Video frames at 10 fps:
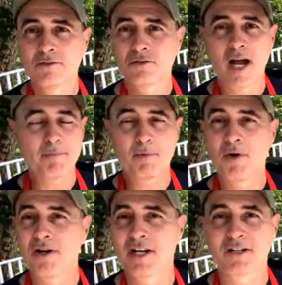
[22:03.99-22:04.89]
drop them
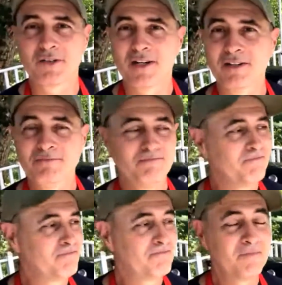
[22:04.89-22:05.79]
on the grill,
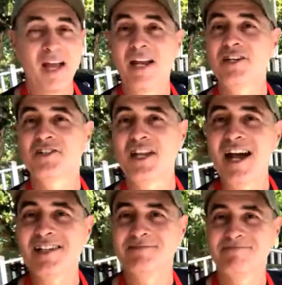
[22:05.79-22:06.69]
and you're
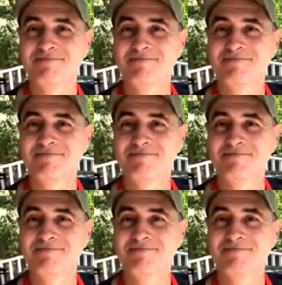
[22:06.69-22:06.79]
done.